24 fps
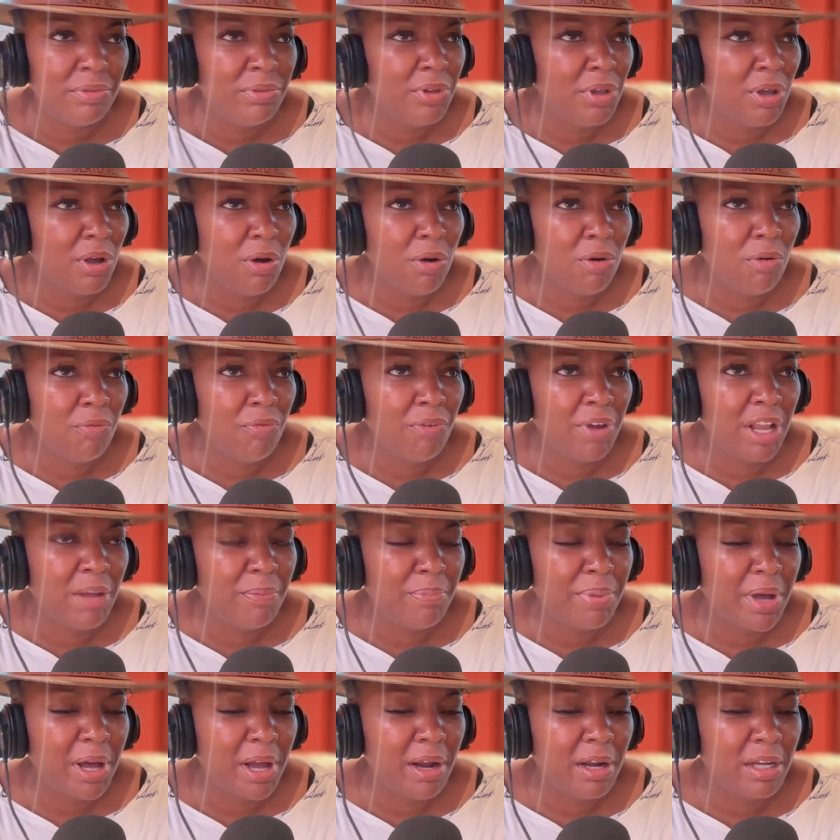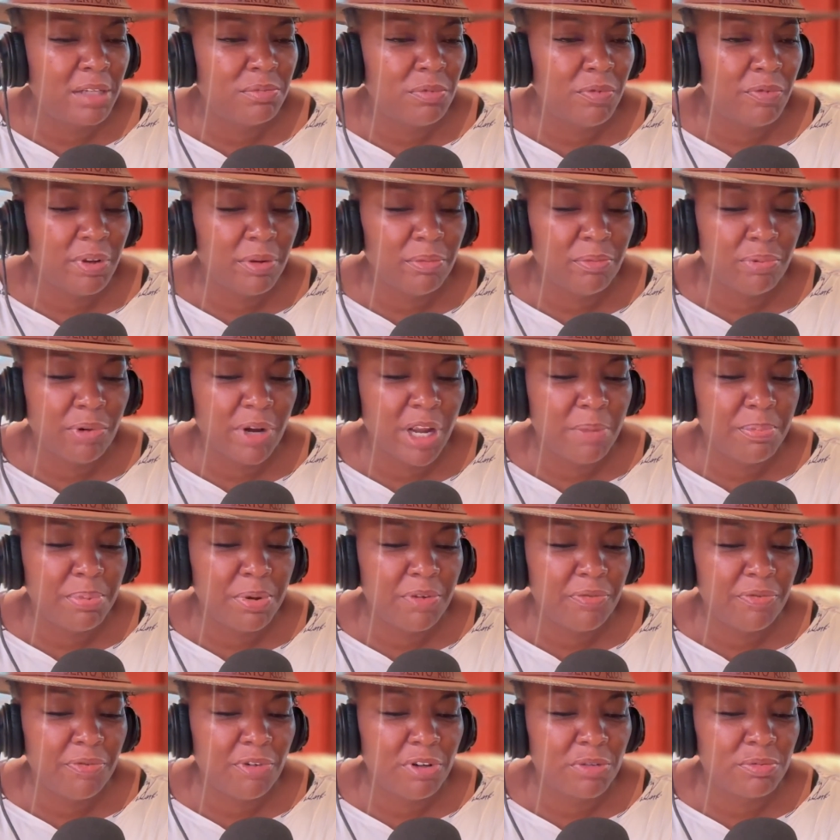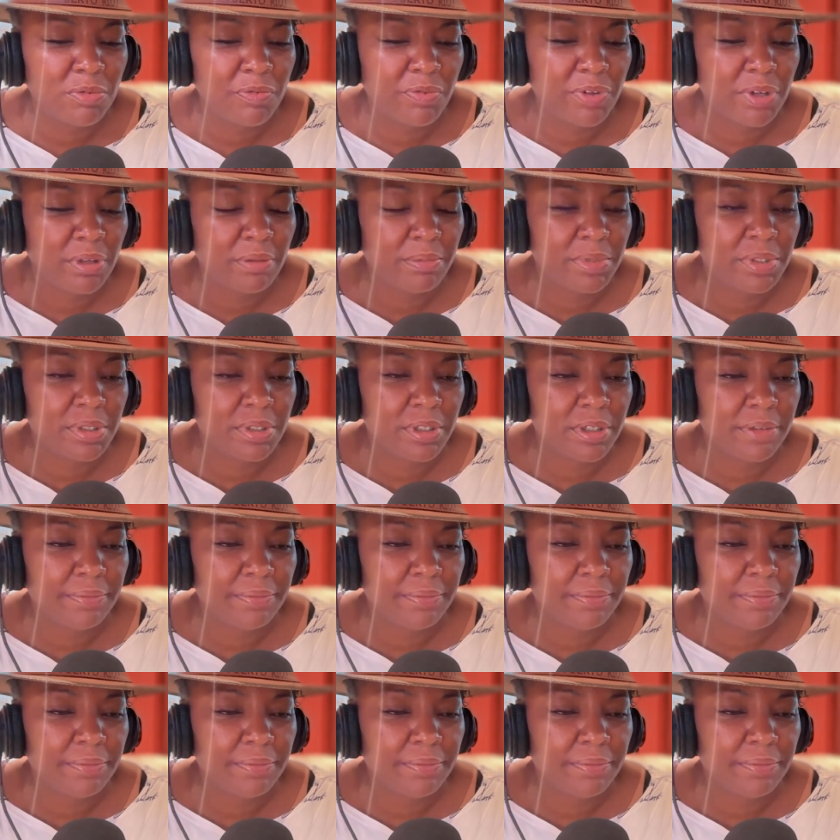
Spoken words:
No, vampires movie. Brad Pitt first movie. Let me see.